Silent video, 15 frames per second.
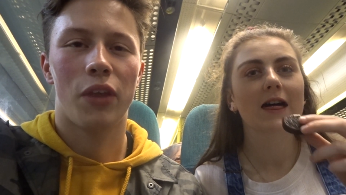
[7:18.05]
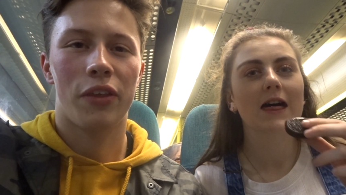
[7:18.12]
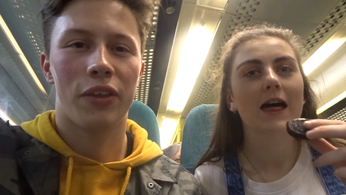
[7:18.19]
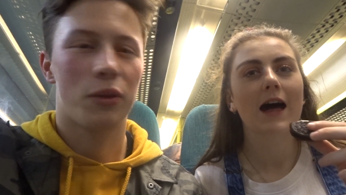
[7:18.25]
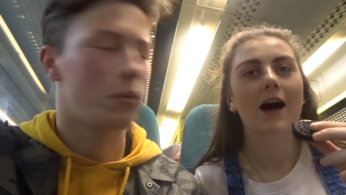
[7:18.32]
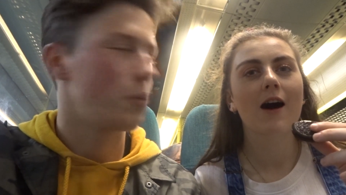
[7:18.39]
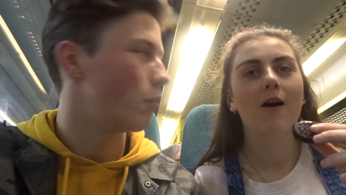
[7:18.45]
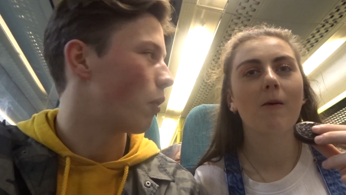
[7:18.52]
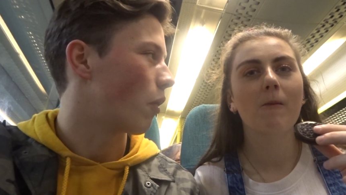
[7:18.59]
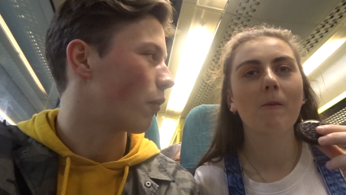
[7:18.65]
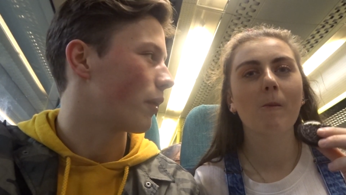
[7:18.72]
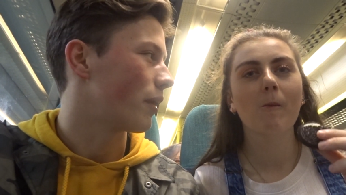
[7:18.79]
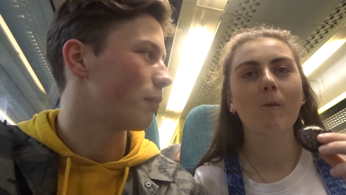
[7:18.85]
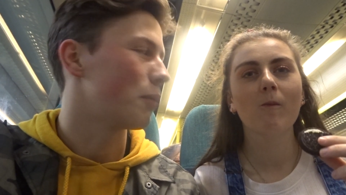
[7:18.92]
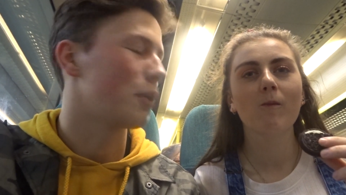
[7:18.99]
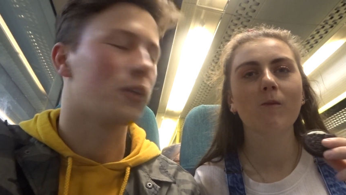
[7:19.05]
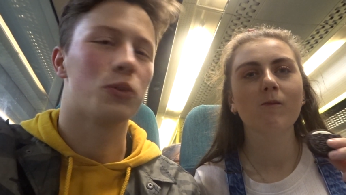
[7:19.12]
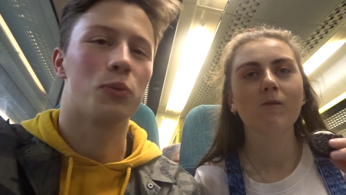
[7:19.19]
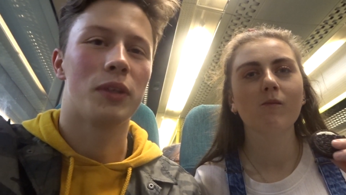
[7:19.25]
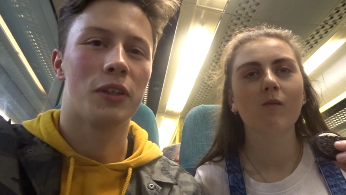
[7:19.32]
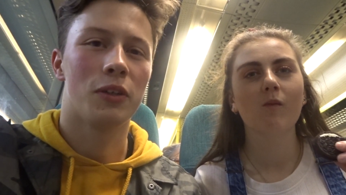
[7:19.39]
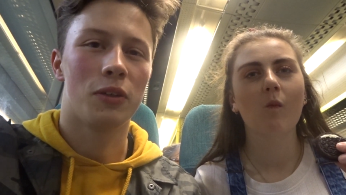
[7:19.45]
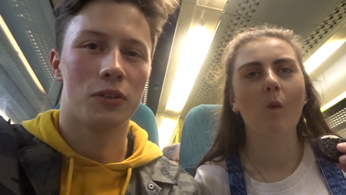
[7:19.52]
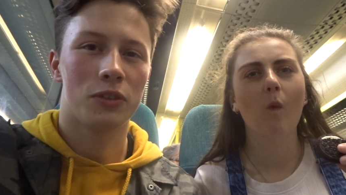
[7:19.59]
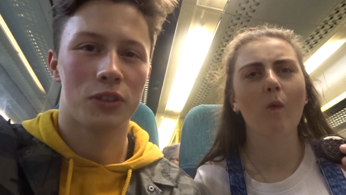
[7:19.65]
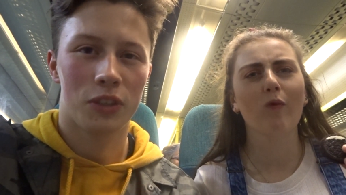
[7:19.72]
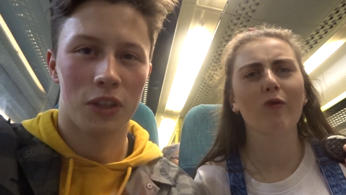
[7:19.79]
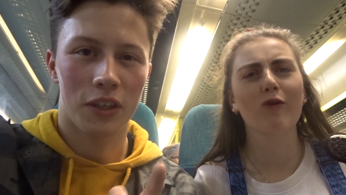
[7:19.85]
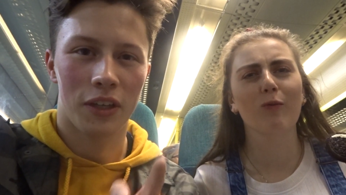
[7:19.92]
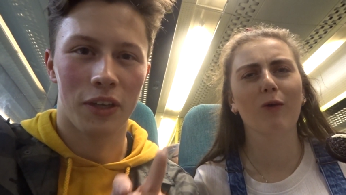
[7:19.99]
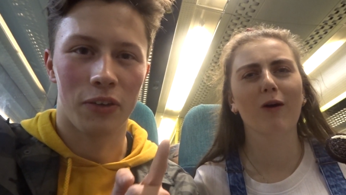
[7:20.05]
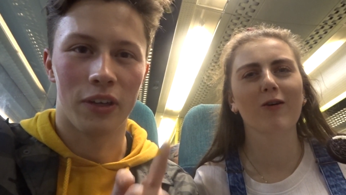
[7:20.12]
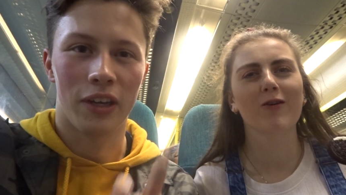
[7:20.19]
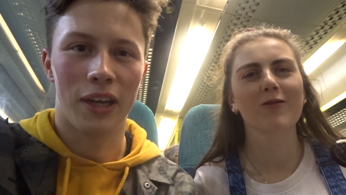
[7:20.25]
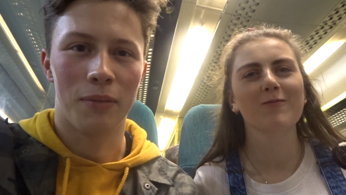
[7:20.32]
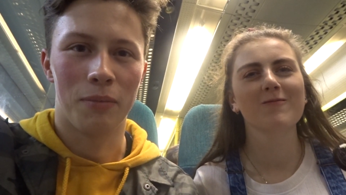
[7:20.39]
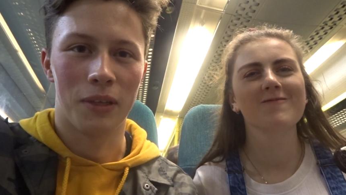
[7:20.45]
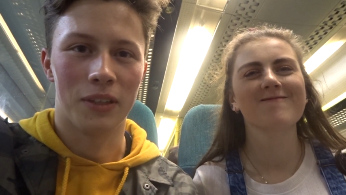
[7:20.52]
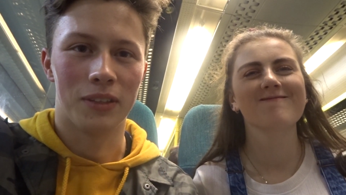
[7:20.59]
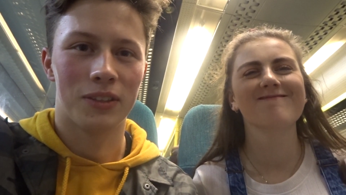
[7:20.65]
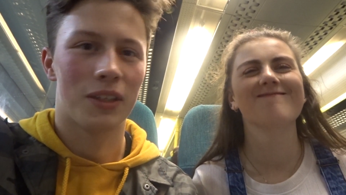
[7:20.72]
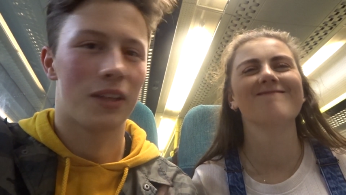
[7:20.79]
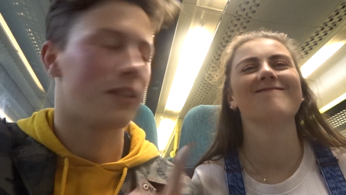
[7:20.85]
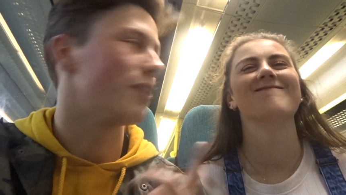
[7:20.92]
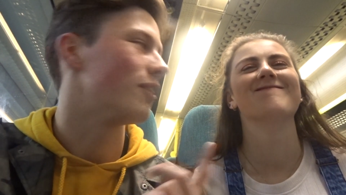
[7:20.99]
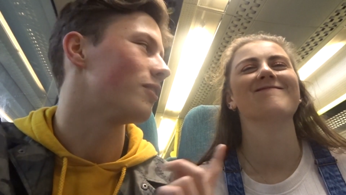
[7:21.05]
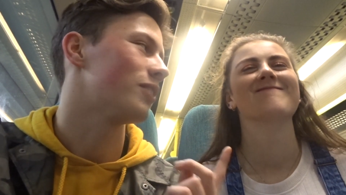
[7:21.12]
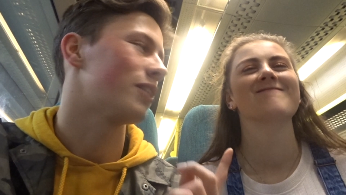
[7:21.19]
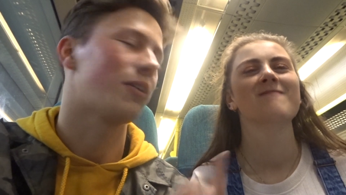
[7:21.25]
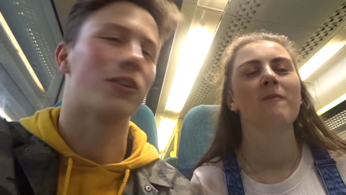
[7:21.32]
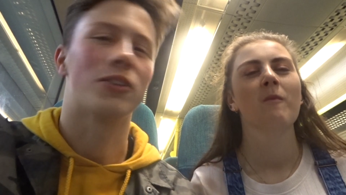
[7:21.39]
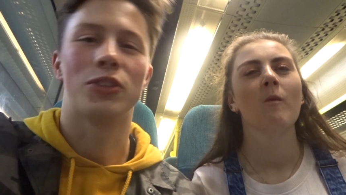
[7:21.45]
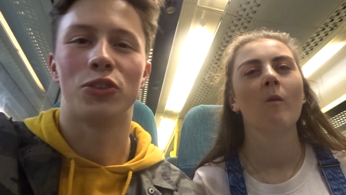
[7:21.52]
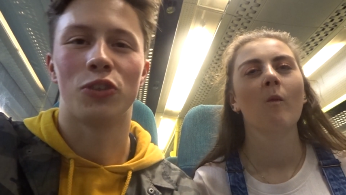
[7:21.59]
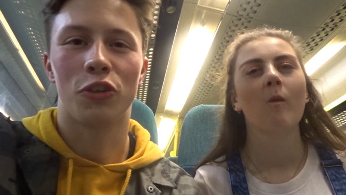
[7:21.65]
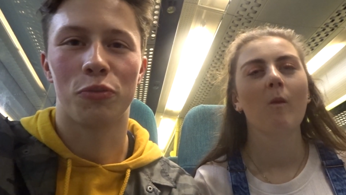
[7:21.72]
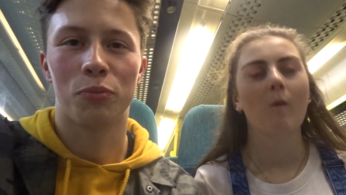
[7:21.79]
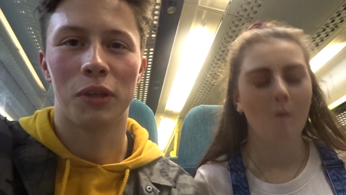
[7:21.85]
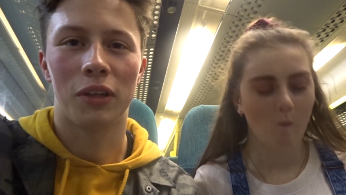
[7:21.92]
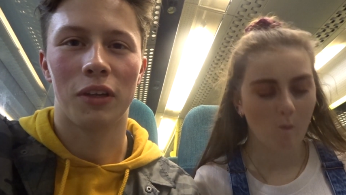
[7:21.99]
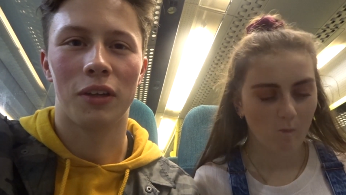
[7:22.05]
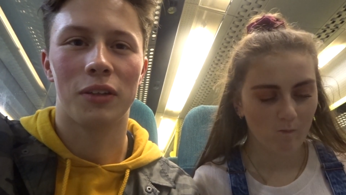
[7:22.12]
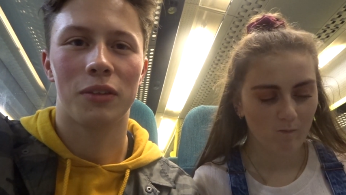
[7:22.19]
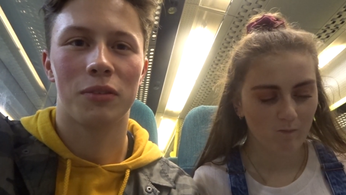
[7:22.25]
Speaker 1: I think we worry because we got stuck yeah. here in Les Mis and then Sarah had to drive me like